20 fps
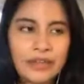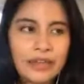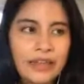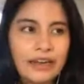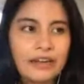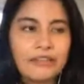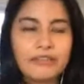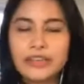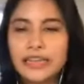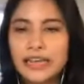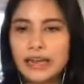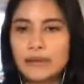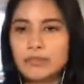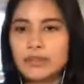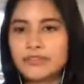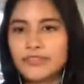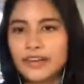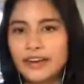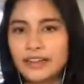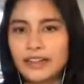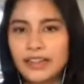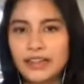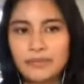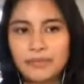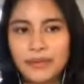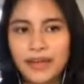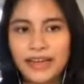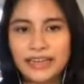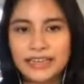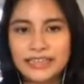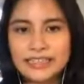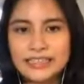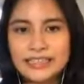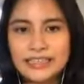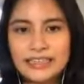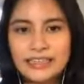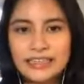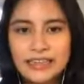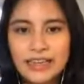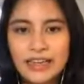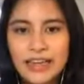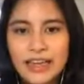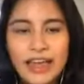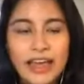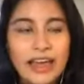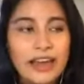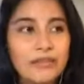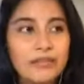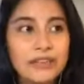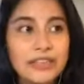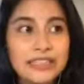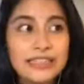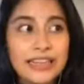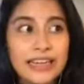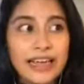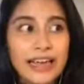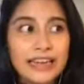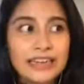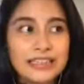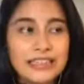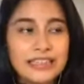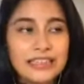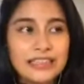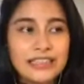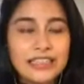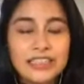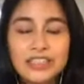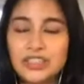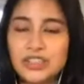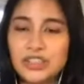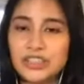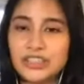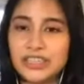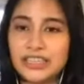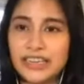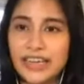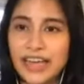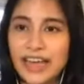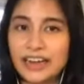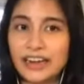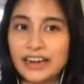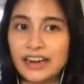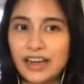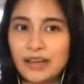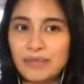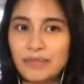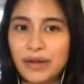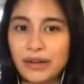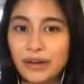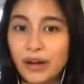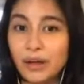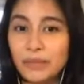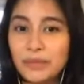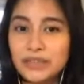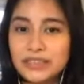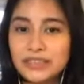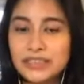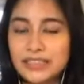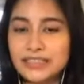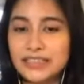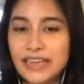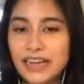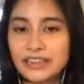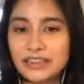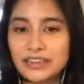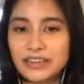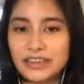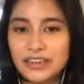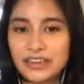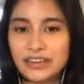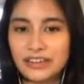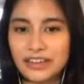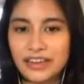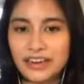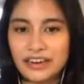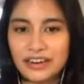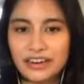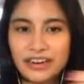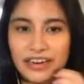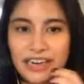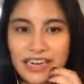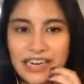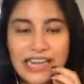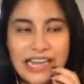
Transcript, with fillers: And it really amplified a lot of bias. And I will say I did this search again about almost exactly a year later.